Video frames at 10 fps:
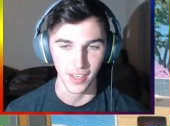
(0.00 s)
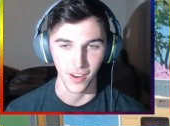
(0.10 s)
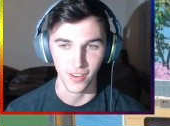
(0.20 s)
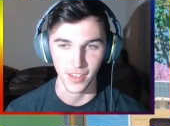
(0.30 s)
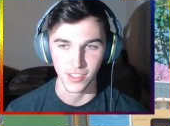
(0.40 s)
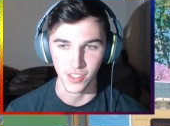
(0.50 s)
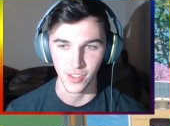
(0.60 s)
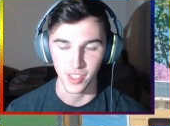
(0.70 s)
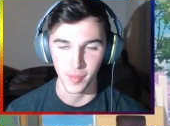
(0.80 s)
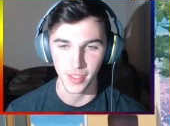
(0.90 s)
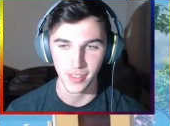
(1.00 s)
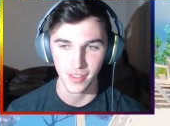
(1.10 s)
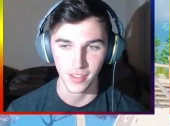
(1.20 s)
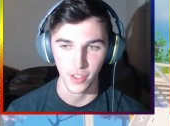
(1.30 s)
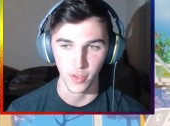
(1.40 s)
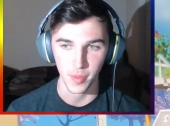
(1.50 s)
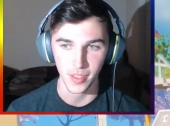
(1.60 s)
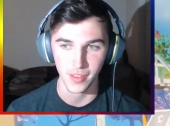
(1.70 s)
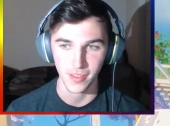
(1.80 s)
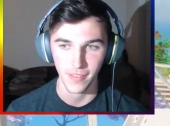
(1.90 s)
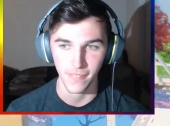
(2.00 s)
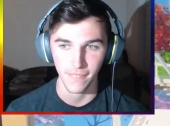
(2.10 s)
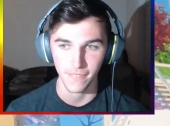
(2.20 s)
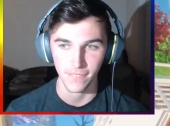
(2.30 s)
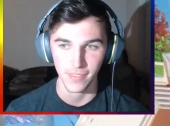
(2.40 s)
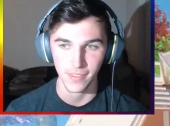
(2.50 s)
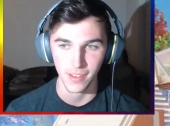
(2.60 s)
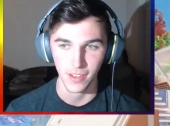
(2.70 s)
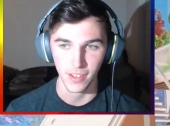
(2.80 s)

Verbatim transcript: Okay, okay, so you looking at me? Are you with me? Yeah.